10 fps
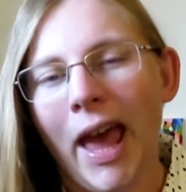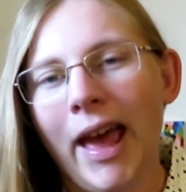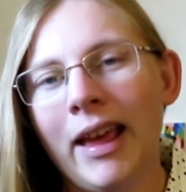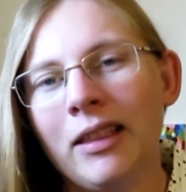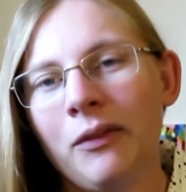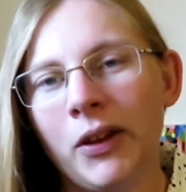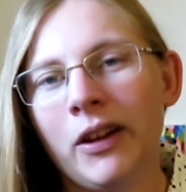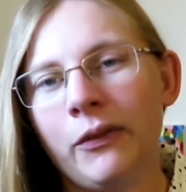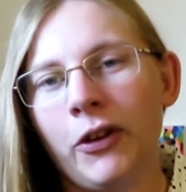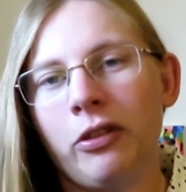and the
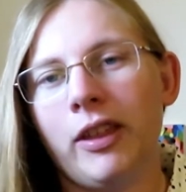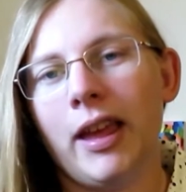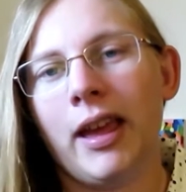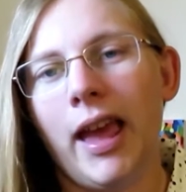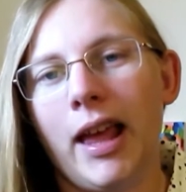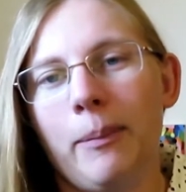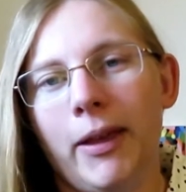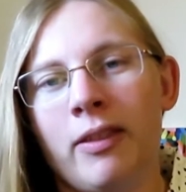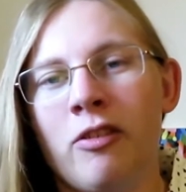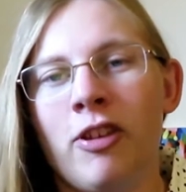very first thing
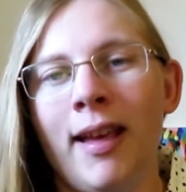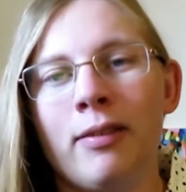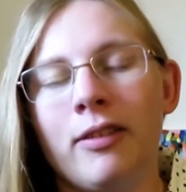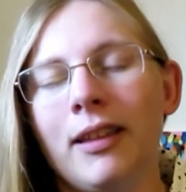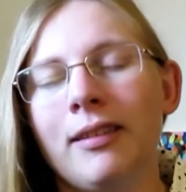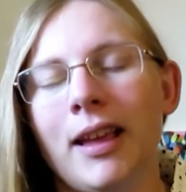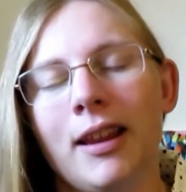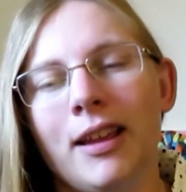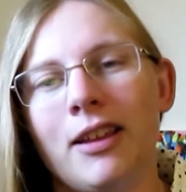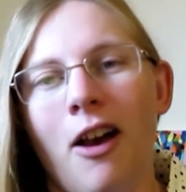Annabeth suggests is
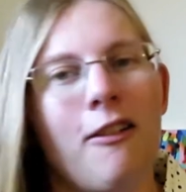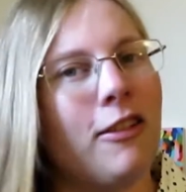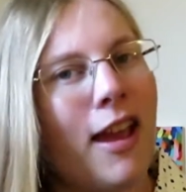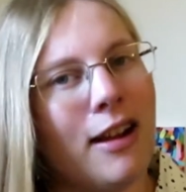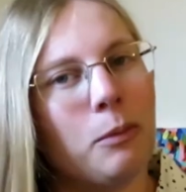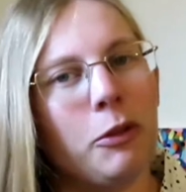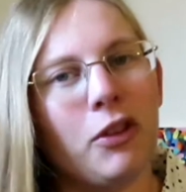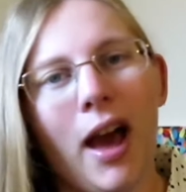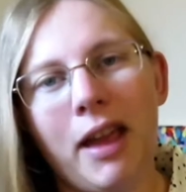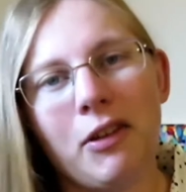getting in contact with
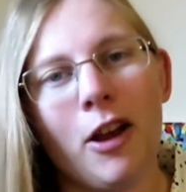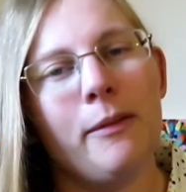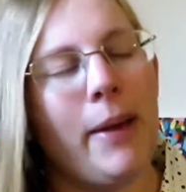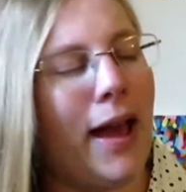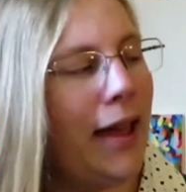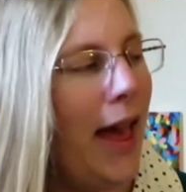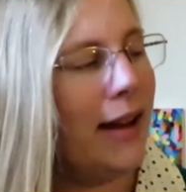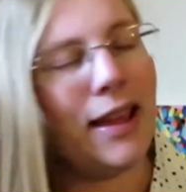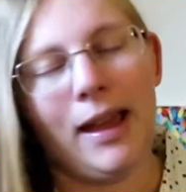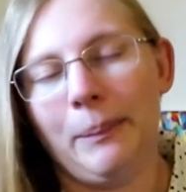Chiron back
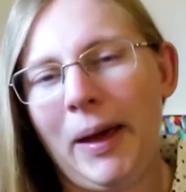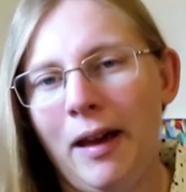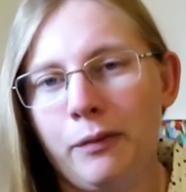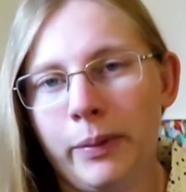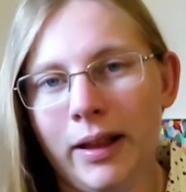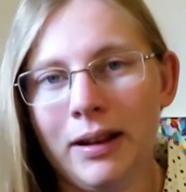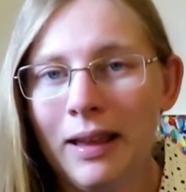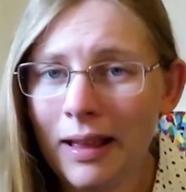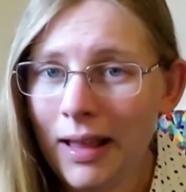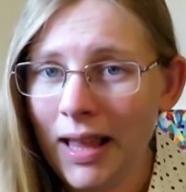at Camp
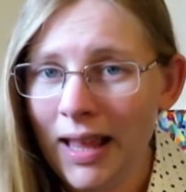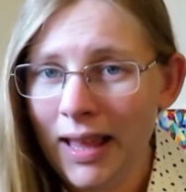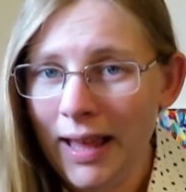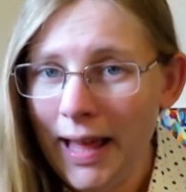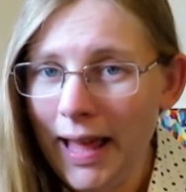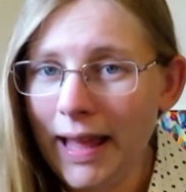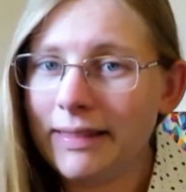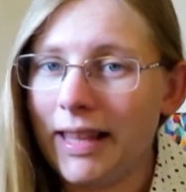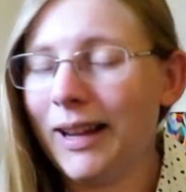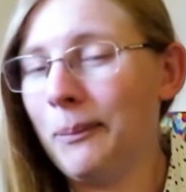Halfblood
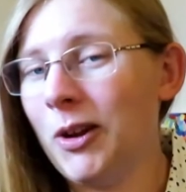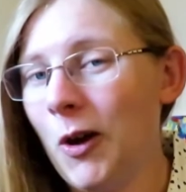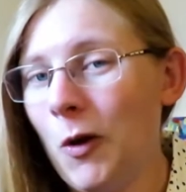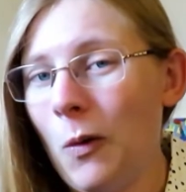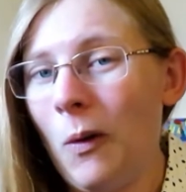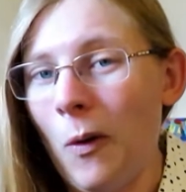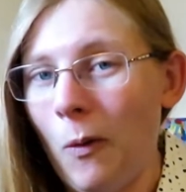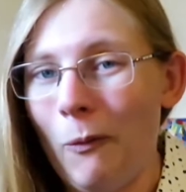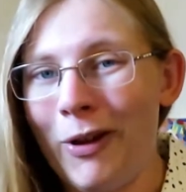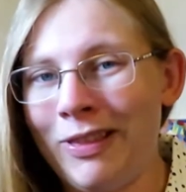and letting him know
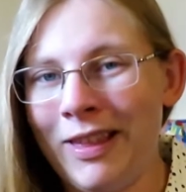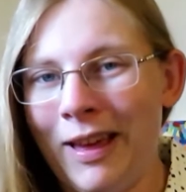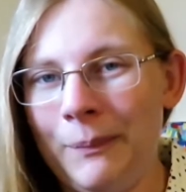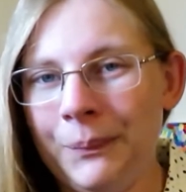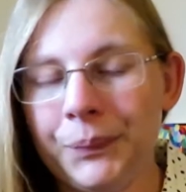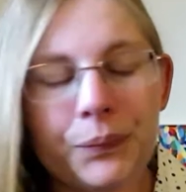what's up.